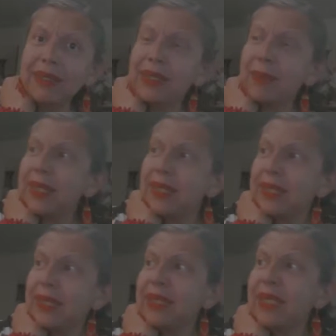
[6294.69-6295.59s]
Because that means
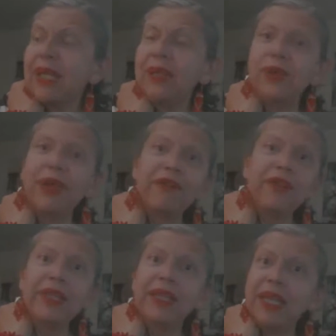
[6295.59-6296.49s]
that she tell you
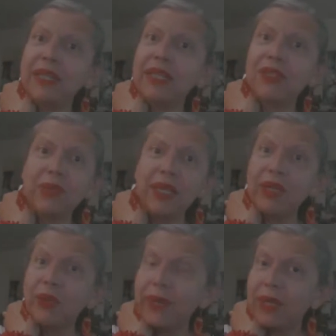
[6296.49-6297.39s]
everything that's really
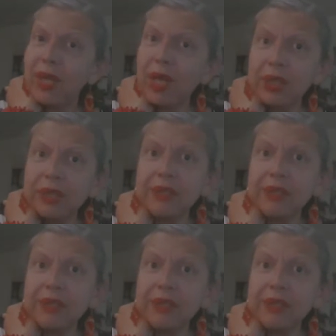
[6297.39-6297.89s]
going on.